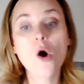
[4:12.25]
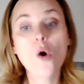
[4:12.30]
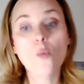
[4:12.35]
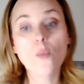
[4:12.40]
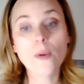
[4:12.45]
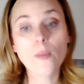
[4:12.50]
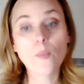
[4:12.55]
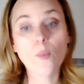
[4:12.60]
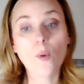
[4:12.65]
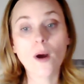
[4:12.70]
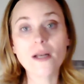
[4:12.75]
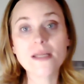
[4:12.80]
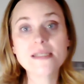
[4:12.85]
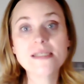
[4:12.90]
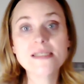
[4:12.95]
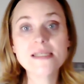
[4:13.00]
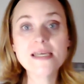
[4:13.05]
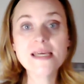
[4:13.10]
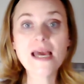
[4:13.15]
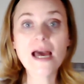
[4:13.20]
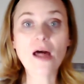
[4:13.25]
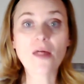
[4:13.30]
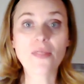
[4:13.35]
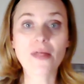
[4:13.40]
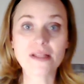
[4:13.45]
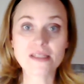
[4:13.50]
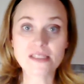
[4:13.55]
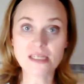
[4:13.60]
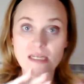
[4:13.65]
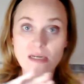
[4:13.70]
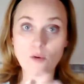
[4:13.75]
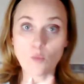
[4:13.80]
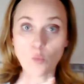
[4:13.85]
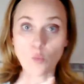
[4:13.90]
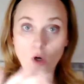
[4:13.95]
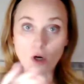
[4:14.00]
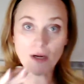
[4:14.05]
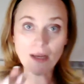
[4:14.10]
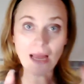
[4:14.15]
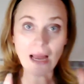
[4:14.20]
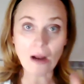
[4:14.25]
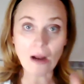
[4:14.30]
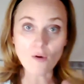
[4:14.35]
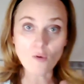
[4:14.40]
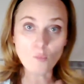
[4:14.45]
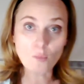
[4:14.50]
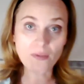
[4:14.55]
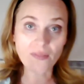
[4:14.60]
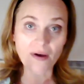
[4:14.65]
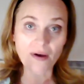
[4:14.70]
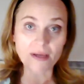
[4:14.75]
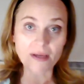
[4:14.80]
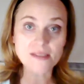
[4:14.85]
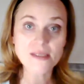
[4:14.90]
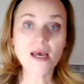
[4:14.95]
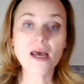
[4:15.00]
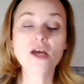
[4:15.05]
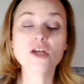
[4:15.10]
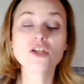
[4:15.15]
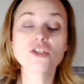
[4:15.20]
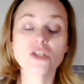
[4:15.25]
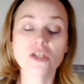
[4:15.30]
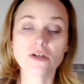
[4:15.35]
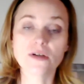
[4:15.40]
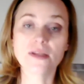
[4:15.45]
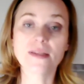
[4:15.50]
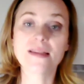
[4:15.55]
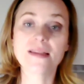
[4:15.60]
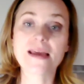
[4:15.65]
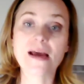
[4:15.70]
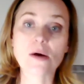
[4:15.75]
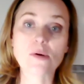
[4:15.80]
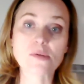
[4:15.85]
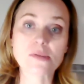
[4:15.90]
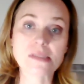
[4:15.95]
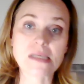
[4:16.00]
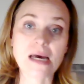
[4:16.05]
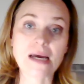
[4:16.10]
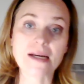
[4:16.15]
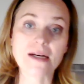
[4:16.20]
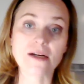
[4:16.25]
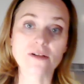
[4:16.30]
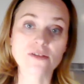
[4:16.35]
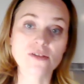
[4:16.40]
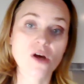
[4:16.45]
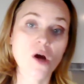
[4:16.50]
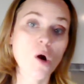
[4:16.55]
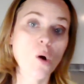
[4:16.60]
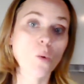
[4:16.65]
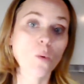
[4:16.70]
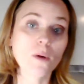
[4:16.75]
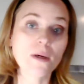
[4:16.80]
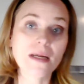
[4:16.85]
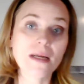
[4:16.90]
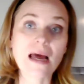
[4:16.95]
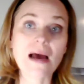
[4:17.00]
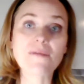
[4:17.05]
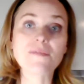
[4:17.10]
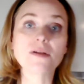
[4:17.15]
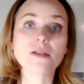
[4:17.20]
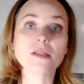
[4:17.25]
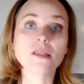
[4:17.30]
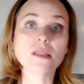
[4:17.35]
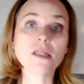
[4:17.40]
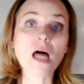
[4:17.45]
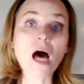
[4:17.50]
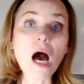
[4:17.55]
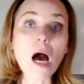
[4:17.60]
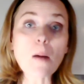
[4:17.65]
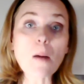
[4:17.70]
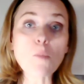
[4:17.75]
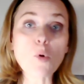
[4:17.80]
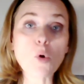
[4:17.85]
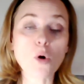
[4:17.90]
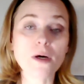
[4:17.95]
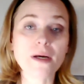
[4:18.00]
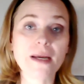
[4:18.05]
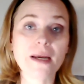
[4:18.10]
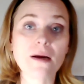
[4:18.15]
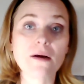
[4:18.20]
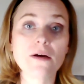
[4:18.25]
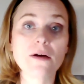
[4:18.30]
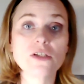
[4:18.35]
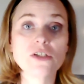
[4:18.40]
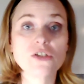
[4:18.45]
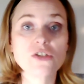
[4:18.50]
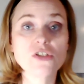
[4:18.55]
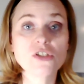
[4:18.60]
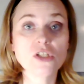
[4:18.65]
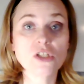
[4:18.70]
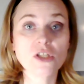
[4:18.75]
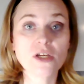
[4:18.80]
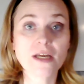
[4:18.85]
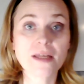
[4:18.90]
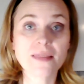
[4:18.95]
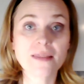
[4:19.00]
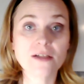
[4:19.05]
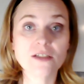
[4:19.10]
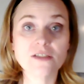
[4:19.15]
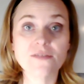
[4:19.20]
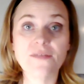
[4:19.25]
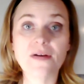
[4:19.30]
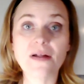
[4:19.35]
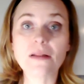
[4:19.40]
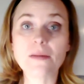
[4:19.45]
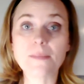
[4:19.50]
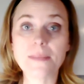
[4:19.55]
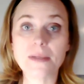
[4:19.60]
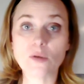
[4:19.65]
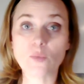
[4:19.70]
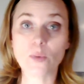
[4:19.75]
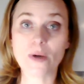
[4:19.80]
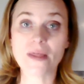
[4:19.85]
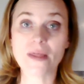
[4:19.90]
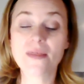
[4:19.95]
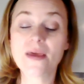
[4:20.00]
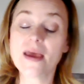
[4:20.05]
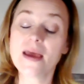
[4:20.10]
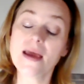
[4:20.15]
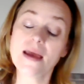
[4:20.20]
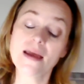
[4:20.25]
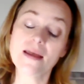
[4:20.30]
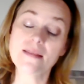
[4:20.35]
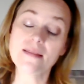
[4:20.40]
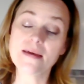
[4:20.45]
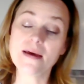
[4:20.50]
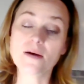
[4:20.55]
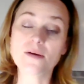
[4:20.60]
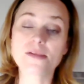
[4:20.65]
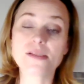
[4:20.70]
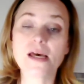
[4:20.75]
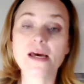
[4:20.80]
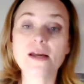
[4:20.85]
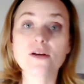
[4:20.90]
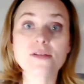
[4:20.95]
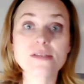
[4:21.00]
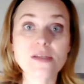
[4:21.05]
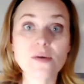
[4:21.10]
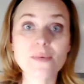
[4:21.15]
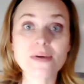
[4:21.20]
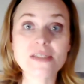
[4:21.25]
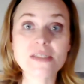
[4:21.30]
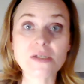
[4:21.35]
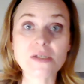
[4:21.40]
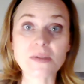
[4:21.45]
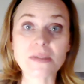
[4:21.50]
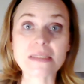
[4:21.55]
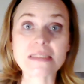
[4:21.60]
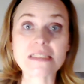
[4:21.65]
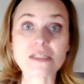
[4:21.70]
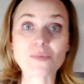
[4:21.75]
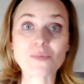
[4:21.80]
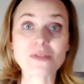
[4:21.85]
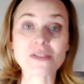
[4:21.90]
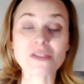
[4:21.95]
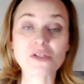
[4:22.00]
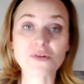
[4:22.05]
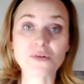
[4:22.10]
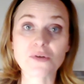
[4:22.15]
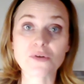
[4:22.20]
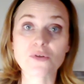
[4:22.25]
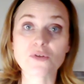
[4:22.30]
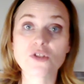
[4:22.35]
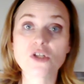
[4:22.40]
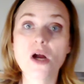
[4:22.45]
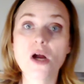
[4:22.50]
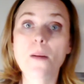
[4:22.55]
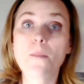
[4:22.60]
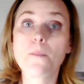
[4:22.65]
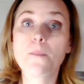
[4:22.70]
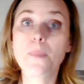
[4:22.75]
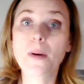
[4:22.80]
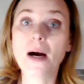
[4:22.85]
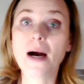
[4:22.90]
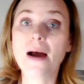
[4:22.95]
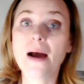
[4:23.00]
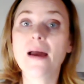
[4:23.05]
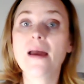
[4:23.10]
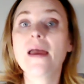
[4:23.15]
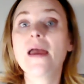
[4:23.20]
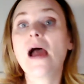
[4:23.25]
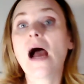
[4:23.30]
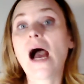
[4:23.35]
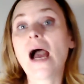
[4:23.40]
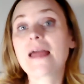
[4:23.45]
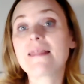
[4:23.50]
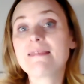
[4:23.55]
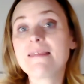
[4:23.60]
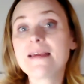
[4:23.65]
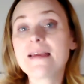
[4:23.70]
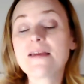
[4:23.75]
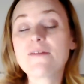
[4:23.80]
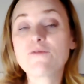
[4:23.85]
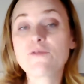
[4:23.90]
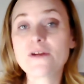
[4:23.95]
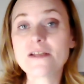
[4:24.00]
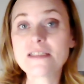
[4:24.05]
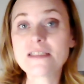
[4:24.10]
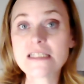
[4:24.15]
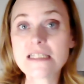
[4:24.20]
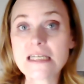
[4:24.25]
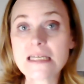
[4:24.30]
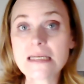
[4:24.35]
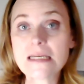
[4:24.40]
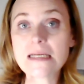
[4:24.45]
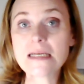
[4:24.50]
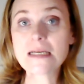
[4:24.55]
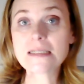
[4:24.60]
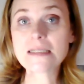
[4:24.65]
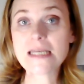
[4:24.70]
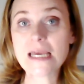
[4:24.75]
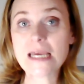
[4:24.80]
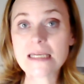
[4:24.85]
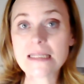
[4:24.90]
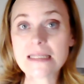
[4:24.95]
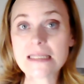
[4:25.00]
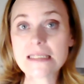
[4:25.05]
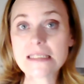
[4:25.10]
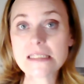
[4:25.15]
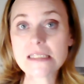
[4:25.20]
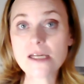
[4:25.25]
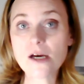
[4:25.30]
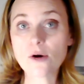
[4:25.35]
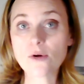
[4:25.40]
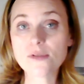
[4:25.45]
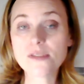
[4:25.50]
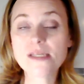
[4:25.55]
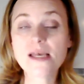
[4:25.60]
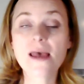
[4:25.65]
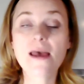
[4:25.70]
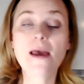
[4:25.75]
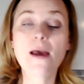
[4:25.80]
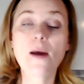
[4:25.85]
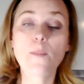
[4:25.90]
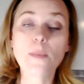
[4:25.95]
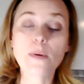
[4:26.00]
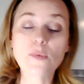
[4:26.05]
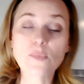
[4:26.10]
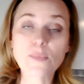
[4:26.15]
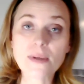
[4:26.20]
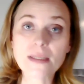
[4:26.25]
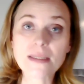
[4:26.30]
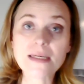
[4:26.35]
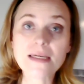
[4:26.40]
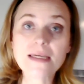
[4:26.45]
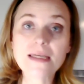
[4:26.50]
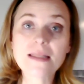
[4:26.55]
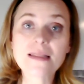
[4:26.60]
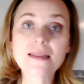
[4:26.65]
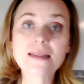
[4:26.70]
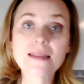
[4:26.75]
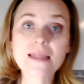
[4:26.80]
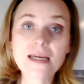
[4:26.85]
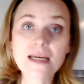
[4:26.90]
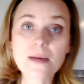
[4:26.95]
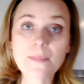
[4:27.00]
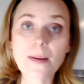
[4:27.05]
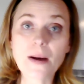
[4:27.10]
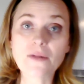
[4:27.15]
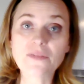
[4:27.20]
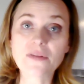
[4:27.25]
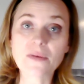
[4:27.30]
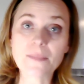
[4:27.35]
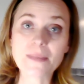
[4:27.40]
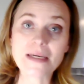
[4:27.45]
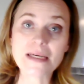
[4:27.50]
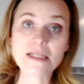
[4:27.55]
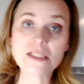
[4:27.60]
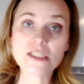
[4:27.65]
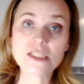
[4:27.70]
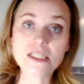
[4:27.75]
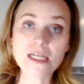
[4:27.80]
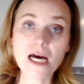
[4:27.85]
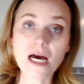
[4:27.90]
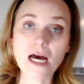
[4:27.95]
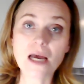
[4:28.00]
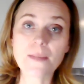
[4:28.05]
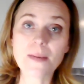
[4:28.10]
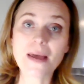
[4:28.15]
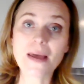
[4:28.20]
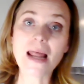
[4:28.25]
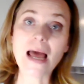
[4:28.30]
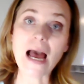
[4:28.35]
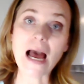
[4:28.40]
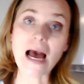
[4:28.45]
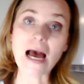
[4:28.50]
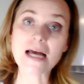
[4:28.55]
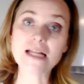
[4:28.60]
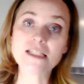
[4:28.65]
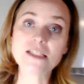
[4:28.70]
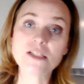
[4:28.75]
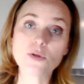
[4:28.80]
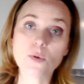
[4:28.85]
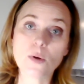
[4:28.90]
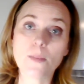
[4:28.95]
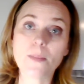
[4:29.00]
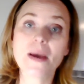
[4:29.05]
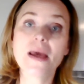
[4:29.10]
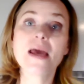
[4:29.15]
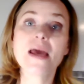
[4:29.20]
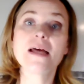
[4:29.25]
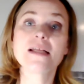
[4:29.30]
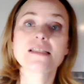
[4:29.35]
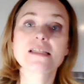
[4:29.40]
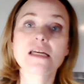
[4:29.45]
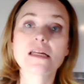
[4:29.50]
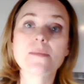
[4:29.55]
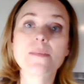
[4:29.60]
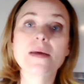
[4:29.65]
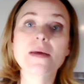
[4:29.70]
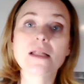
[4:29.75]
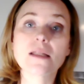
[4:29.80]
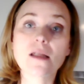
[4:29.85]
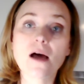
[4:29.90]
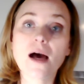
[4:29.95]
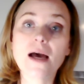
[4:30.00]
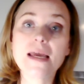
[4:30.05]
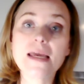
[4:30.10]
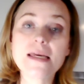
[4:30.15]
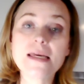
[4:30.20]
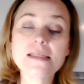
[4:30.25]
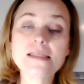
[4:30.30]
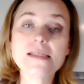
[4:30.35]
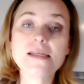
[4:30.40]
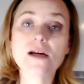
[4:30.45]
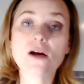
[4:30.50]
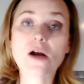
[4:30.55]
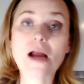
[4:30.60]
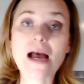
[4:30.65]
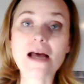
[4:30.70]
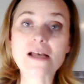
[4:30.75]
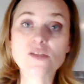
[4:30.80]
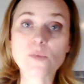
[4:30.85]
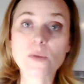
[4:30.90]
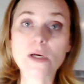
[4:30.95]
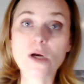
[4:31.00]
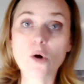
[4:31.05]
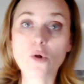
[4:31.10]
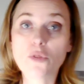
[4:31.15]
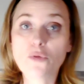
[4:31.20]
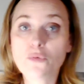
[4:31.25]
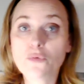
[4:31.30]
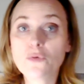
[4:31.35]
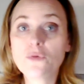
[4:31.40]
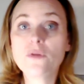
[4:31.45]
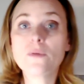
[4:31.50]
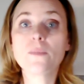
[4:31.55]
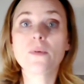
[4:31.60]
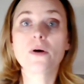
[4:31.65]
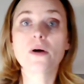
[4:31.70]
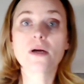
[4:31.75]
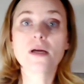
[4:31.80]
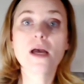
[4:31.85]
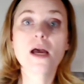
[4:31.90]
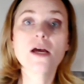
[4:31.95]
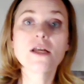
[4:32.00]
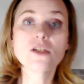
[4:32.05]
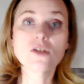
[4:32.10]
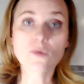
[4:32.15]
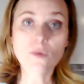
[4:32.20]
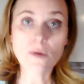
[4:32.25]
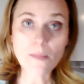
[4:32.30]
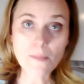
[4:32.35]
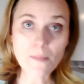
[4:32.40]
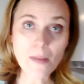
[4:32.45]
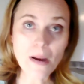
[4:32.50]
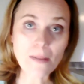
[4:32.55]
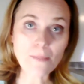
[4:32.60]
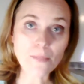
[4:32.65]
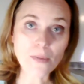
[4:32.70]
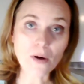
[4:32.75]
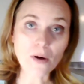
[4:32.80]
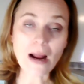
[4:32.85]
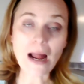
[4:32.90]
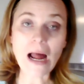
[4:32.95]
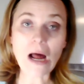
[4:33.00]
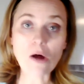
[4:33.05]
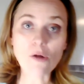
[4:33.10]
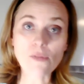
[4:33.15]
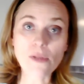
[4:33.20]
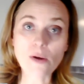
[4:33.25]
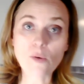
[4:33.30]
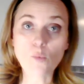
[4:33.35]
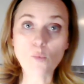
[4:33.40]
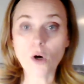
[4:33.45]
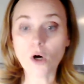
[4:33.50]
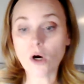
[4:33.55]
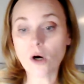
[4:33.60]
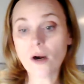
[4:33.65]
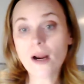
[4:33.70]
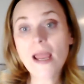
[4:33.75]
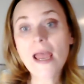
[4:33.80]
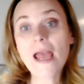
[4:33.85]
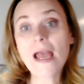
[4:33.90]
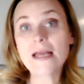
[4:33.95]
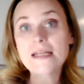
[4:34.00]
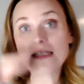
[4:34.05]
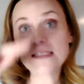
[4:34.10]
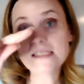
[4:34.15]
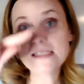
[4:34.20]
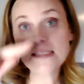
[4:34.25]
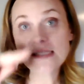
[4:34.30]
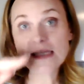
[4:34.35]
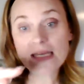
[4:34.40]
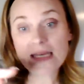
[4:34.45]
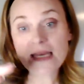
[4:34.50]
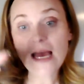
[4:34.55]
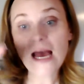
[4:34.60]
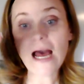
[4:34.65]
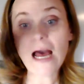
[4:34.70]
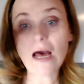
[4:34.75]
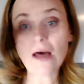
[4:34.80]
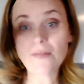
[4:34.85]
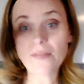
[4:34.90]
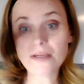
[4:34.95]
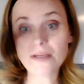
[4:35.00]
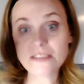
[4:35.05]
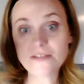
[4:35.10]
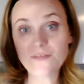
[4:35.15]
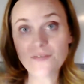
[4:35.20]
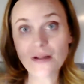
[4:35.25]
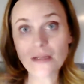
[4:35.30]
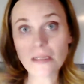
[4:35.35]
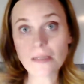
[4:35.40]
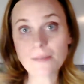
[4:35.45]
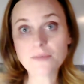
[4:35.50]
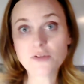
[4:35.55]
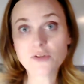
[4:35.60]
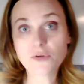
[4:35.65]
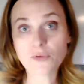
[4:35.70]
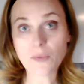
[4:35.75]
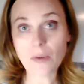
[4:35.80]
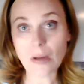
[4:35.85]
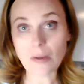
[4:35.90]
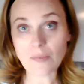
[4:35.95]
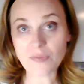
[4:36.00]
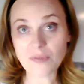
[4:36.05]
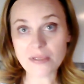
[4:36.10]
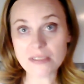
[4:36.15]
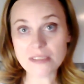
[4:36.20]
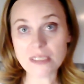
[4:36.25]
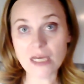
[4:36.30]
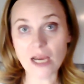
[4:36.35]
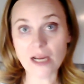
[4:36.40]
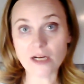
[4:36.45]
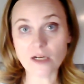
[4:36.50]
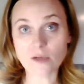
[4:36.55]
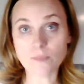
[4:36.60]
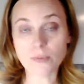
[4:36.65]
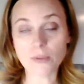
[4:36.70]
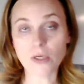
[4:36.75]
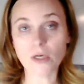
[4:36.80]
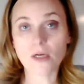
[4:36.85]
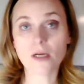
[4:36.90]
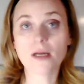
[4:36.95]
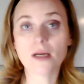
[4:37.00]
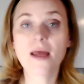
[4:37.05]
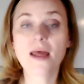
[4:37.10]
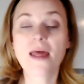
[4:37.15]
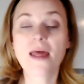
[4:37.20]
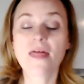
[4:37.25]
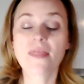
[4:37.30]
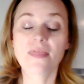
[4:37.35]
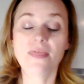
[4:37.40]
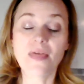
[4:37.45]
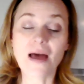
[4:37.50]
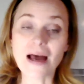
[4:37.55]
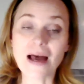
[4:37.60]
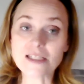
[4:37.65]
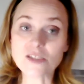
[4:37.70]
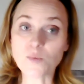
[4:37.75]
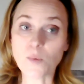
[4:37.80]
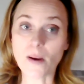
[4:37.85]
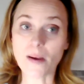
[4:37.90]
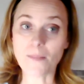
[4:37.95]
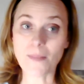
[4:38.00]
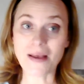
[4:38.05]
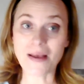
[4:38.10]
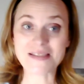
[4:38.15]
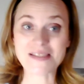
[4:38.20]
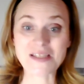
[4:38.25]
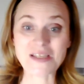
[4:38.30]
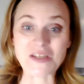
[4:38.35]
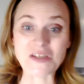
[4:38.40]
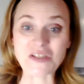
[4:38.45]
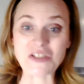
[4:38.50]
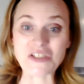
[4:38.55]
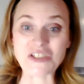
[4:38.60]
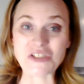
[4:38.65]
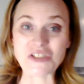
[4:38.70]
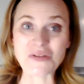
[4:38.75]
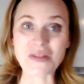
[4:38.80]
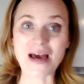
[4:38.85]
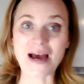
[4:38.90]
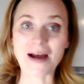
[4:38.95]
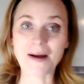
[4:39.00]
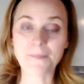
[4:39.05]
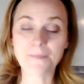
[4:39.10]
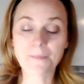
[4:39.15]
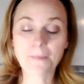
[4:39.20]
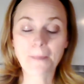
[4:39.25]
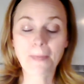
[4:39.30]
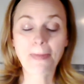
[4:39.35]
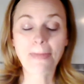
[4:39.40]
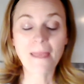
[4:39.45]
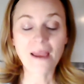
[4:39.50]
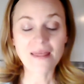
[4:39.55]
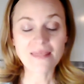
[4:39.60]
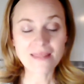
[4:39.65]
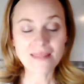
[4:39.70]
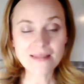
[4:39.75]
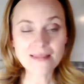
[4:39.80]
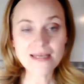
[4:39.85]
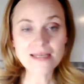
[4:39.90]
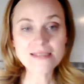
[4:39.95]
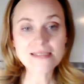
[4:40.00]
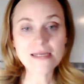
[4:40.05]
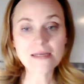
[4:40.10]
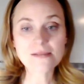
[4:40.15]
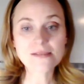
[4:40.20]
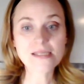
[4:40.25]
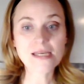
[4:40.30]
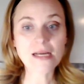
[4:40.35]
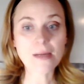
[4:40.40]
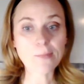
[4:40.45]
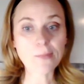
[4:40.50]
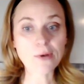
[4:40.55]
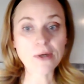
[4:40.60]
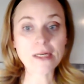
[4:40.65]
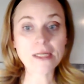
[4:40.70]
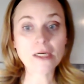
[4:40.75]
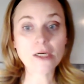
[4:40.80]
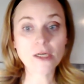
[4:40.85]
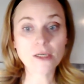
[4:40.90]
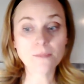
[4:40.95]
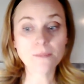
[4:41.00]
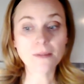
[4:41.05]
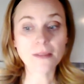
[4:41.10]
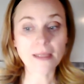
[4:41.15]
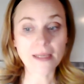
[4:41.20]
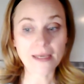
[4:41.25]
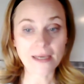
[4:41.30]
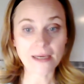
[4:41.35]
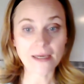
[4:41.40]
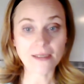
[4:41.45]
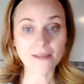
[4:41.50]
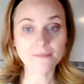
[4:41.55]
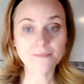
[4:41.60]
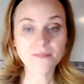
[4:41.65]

We want to see how that's going to work out with us during The Outsiders. We're going to have a lot more characters to look at their development with in The Outsiders than we certainly did with Scrooge. But I think if we take these notes and we really think about them each time and add to them, it's going to be a lot easier as we go through the book to remember how they were and to see how they developed throughout the entire book. That's why I'm asking you to do that. I think that sounds like a pretty good plan.